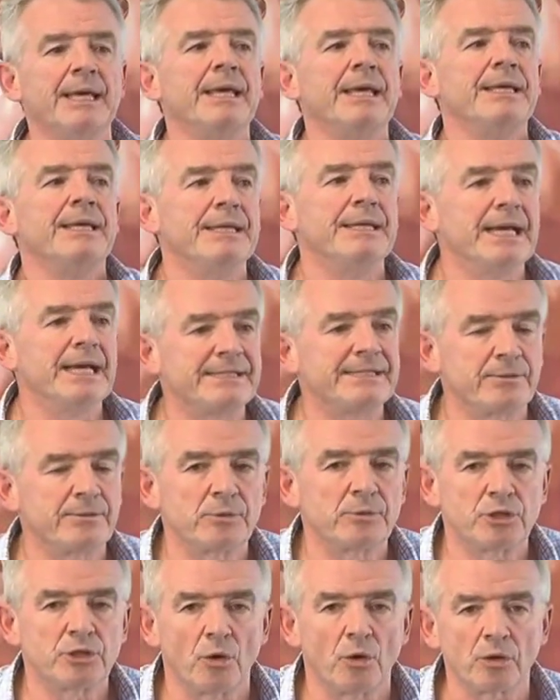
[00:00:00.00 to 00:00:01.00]
Yes, it was
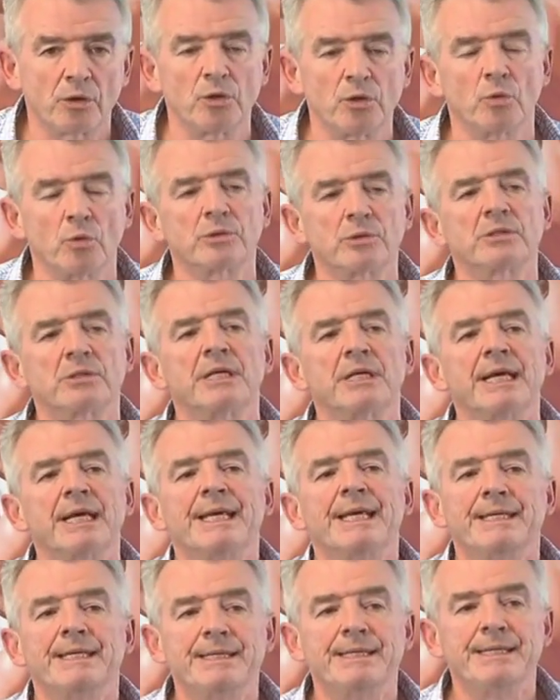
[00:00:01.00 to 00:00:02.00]
short notice.
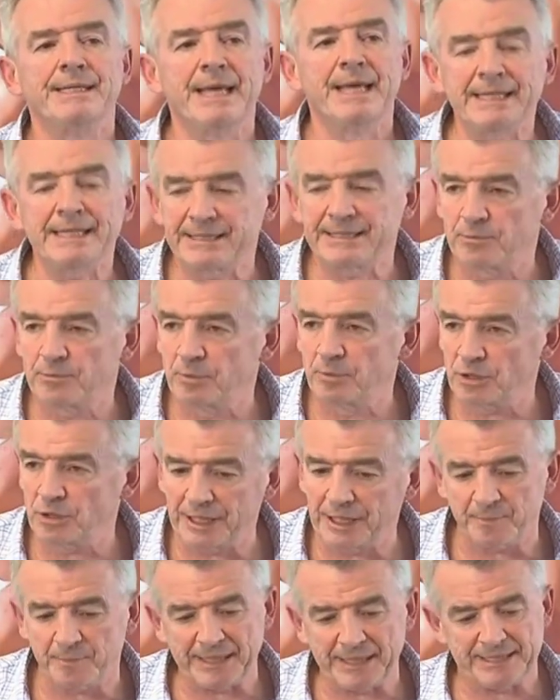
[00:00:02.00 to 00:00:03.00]
Yes, it was
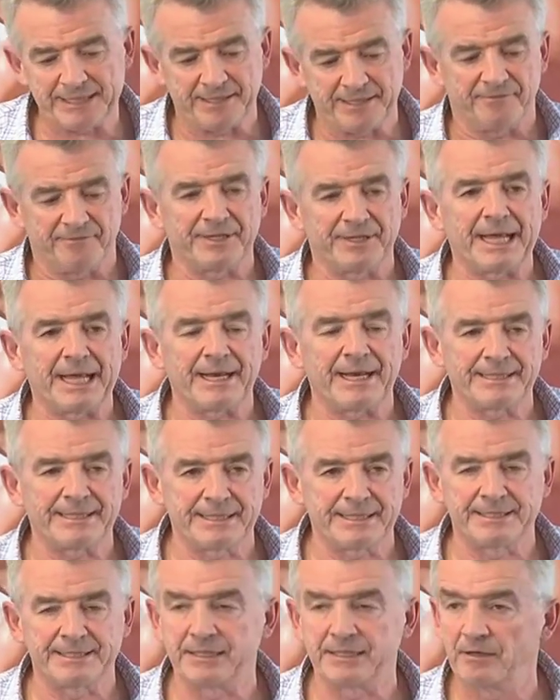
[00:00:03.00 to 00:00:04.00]
unexpected, and for that I
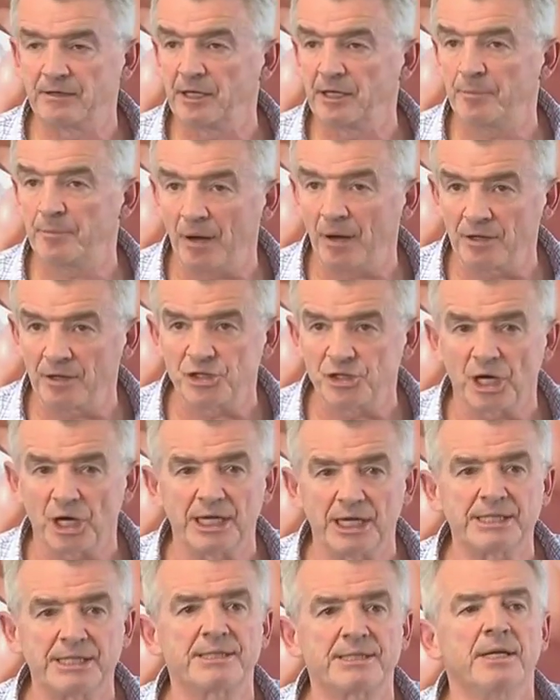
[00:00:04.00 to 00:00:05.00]
sincerely
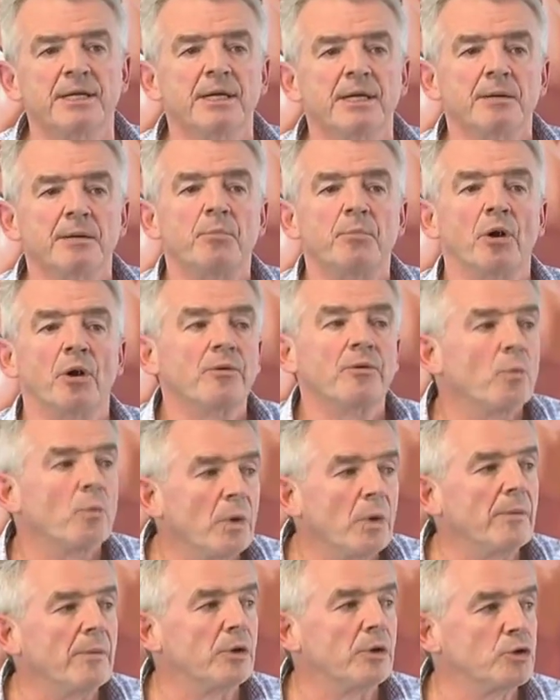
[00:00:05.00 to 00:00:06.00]
apologise. But
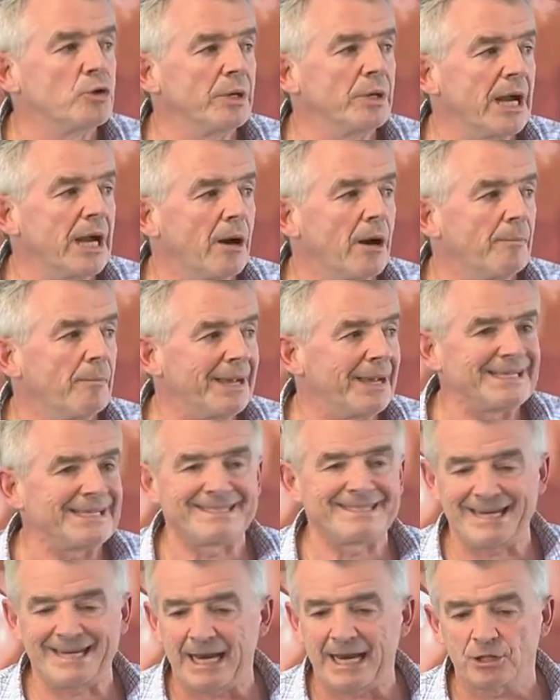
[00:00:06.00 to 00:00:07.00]
we were doing our
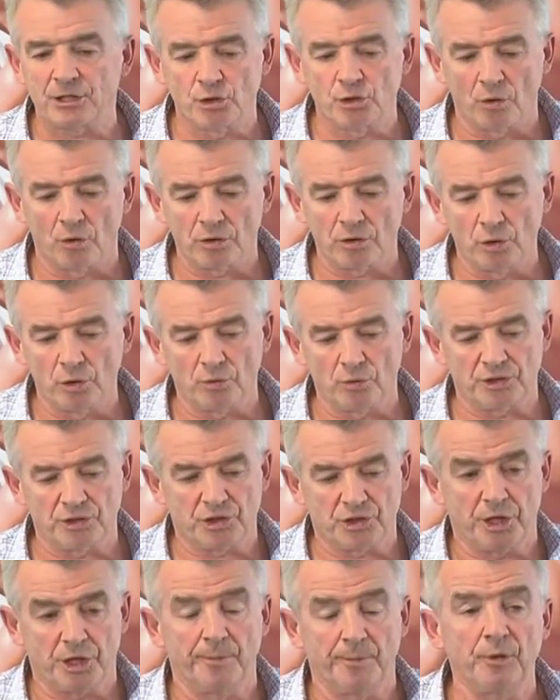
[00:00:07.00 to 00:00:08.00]
best at short notice to
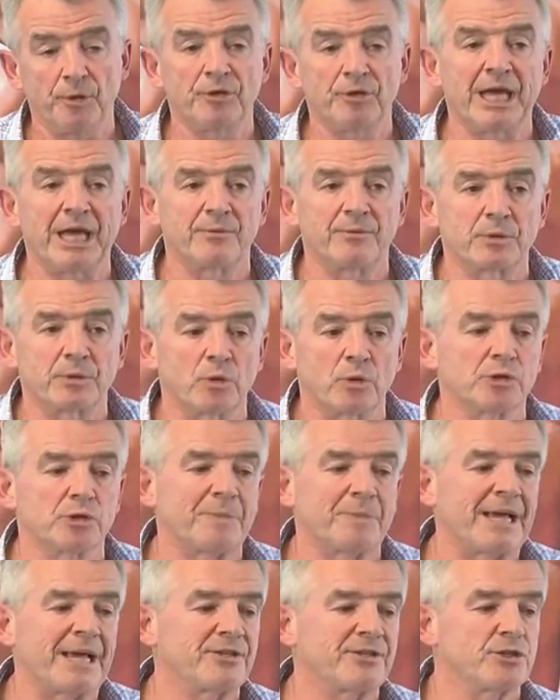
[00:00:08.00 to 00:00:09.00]
communicate with those
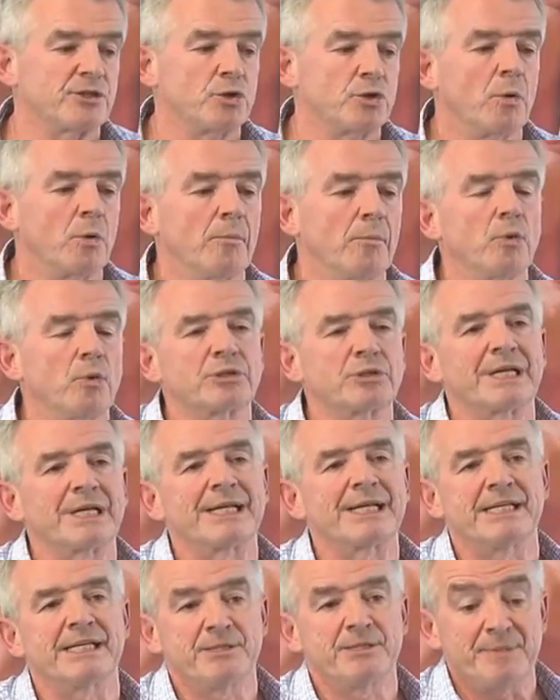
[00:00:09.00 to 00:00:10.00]
passengers who were most
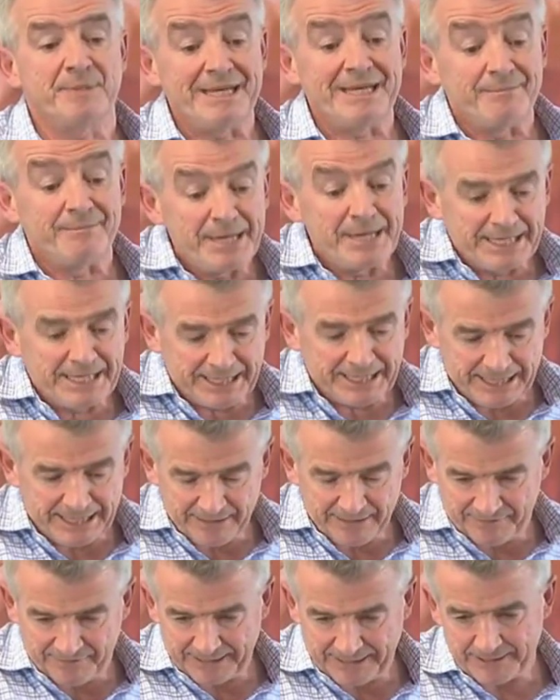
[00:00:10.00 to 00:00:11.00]
likely to be immediately
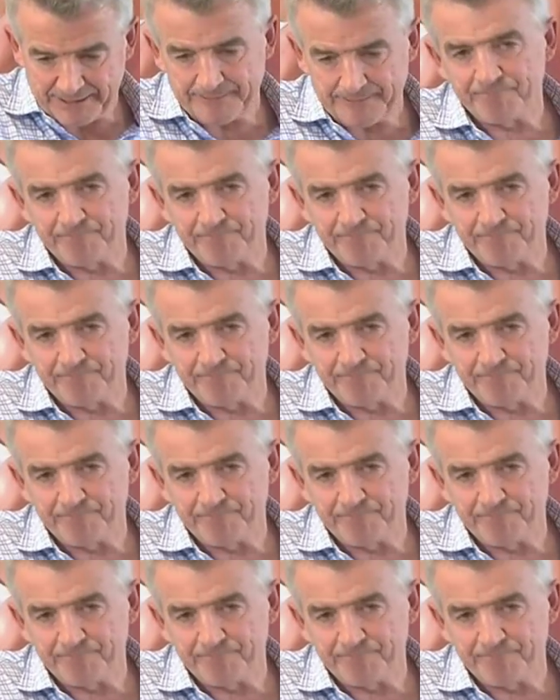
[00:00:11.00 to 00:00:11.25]
affected.